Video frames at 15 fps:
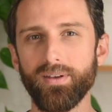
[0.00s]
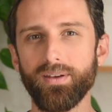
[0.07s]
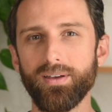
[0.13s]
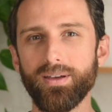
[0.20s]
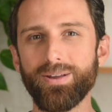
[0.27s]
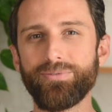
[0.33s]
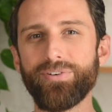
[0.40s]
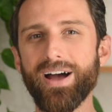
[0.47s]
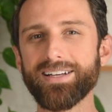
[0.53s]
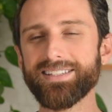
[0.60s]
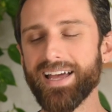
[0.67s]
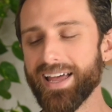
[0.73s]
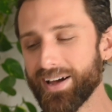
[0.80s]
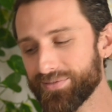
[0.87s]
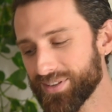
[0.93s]
In fact, I
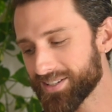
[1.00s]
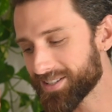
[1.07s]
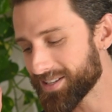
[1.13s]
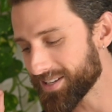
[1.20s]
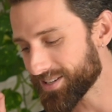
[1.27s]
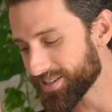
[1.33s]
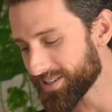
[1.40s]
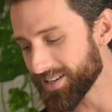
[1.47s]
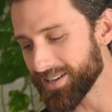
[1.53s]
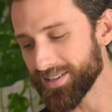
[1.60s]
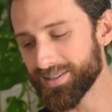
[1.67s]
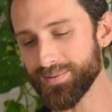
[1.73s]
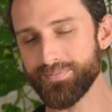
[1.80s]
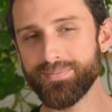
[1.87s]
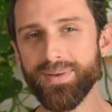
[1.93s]
have this
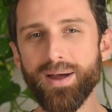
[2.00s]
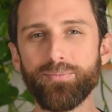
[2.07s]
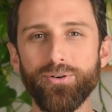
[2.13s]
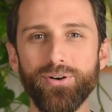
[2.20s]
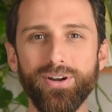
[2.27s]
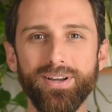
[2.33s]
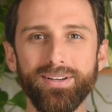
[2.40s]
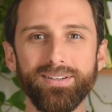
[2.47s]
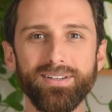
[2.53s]
distinct memory